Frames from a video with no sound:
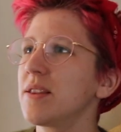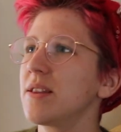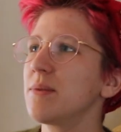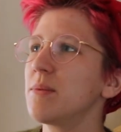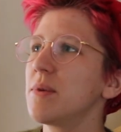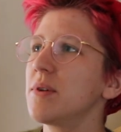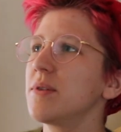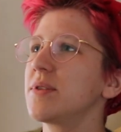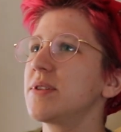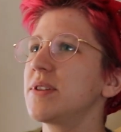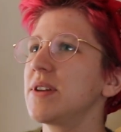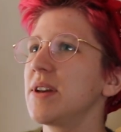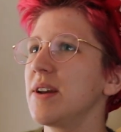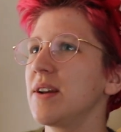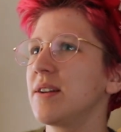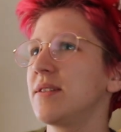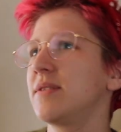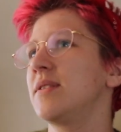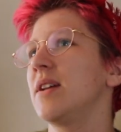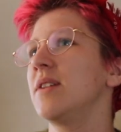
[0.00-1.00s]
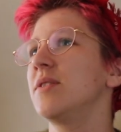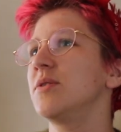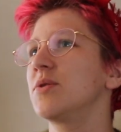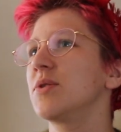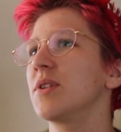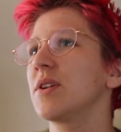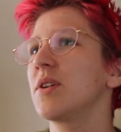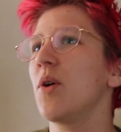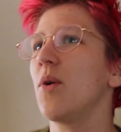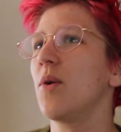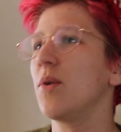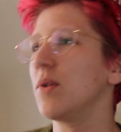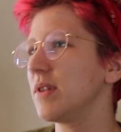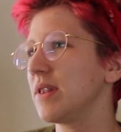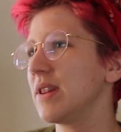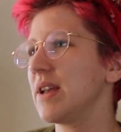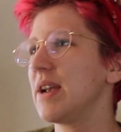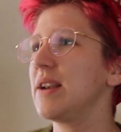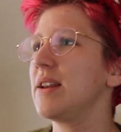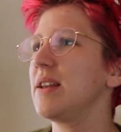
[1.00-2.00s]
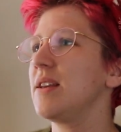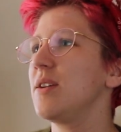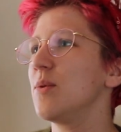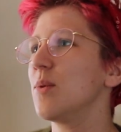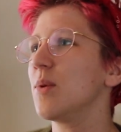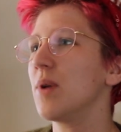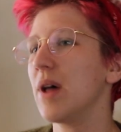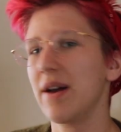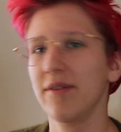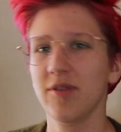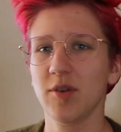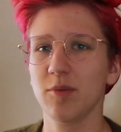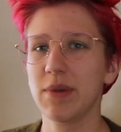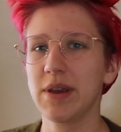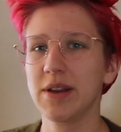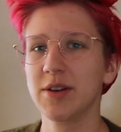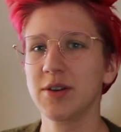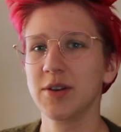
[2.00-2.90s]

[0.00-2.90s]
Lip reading: the most eccentric old lady you will ever meet.